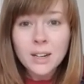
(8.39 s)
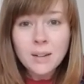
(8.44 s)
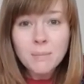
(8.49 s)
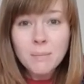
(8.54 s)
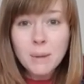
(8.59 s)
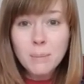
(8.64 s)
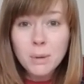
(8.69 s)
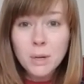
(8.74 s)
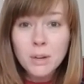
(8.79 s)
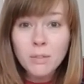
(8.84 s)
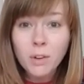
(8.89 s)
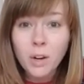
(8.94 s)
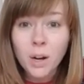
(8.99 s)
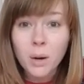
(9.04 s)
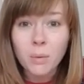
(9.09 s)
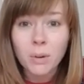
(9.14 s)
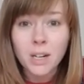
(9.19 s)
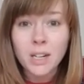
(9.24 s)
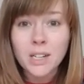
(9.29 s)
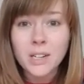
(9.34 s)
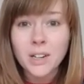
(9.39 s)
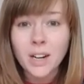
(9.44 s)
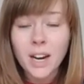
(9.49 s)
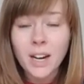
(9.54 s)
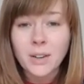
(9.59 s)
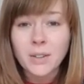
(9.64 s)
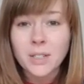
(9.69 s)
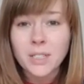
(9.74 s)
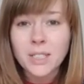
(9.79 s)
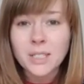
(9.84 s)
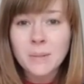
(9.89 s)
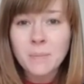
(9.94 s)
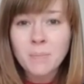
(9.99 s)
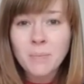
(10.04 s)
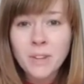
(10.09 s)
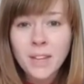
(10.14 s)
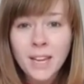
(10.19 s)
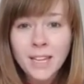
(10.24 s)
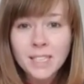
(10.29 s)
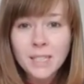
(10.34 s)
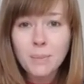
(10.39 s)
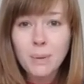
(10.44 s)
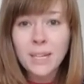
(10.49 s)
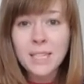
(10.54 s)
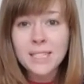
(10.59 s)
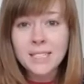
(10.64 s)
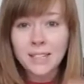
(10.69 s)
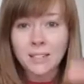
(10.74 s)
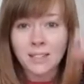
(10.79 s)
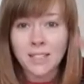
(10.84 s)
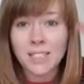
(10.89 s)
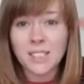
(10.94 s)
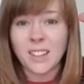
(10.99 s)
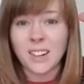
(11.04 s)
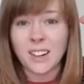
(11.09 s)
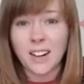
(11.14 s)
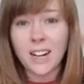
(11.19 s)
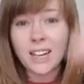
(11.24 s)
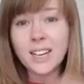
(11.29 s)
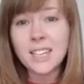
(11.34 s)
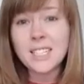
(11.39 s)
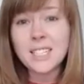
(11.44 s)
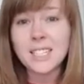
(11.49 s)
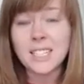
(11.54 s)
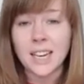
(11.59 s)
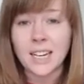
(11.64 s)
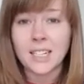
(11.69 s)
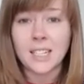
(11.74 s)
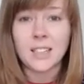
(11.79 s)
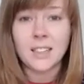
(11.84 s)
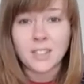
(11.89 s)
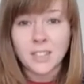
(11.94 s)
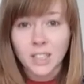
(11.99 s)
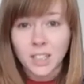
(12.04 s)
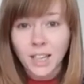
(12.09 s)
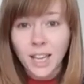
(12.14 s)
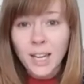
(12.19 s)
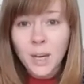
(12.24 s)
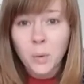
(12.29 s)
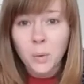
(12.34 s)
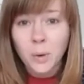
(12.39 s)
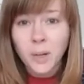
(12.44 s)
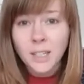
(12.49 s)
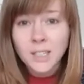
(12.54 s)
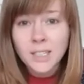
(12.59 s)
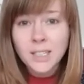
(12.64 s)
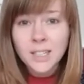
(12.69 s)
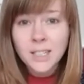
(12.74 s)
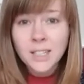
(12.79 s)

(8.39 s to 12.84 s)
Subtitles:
Maybe you've got one in your house. It's a big cylinder and inside it there's a liquid